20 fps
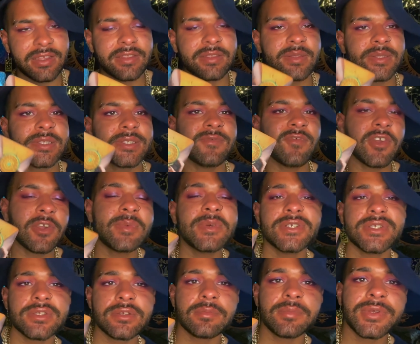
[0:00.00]
this is very
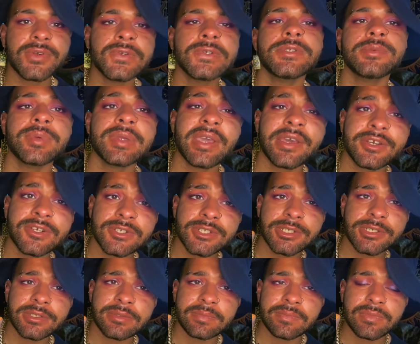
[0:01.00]
much so bittersweet
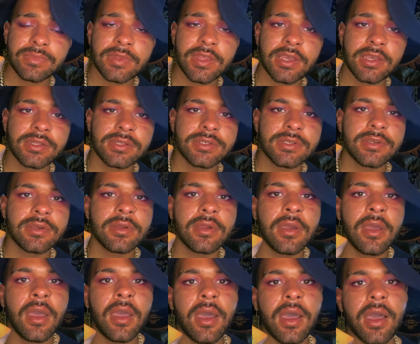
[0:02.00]
energy, Cancer.
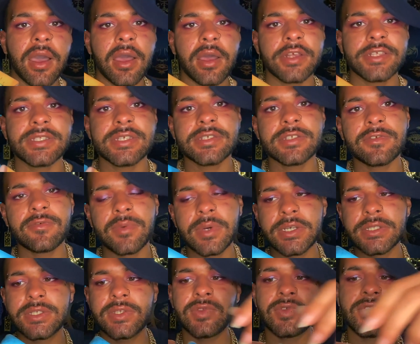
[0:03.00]
Six of Wands in